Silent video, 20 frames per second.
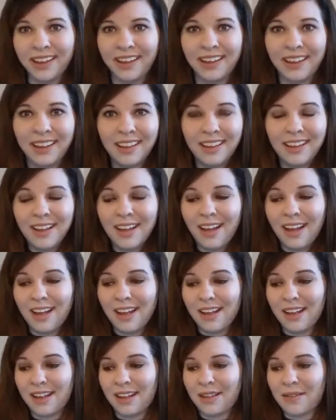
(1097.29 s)

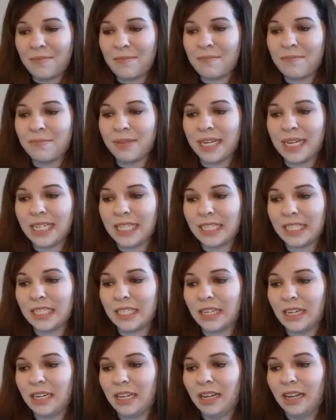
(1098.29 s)
um, but
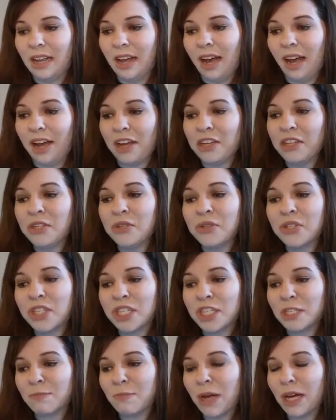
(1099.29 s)
I use
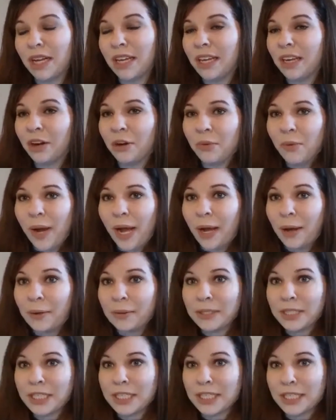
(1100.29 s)
this mug year
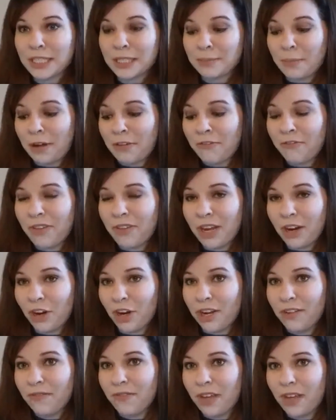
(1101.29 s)
round because it's my
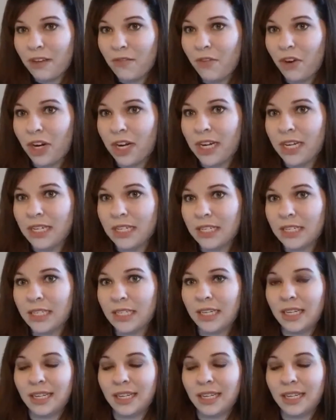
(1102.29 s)
very favorite,